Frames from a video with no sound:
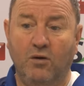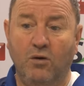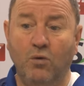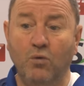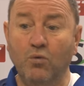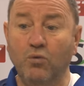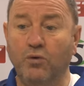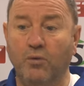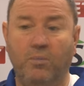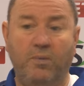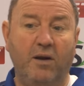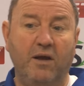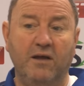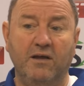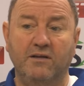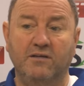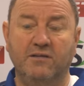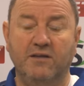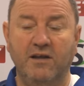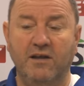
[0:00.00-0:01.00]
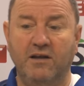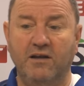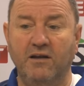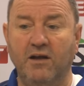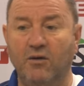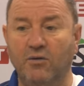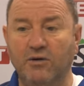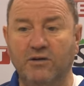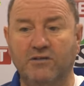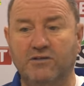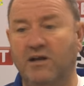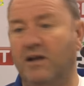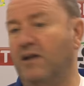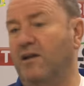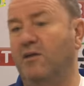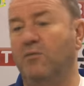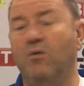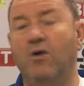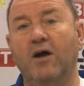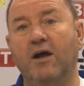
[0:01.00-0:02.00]
all the players here know
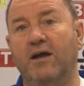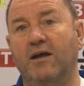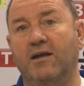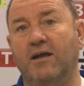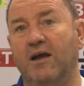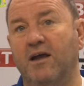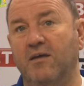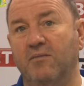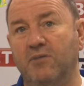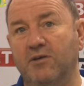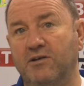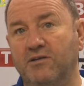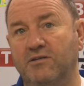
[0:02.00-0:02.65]
exactly what our game